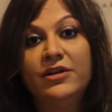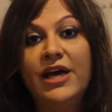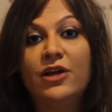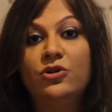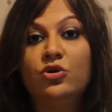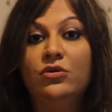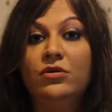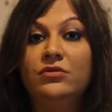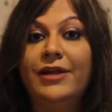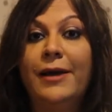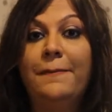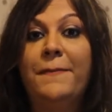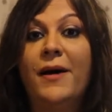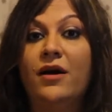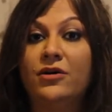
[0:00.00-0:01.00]
ya to
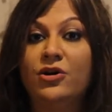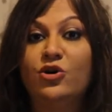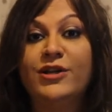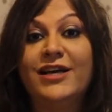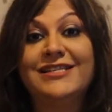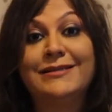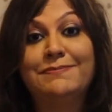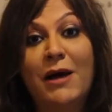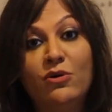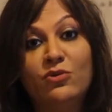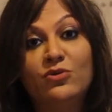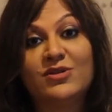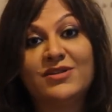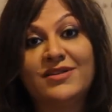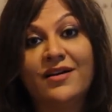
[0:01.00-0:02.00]
their partner, their
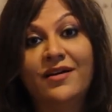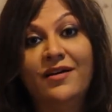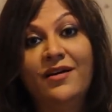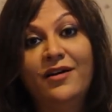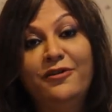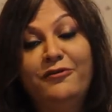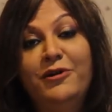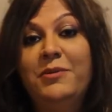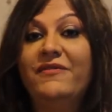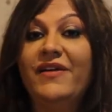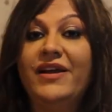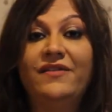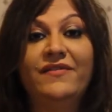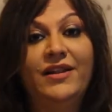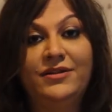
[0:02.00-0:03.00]
spouse will be
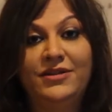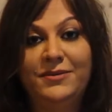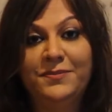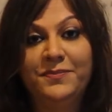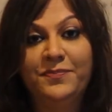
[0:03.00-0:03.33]
very wealthy.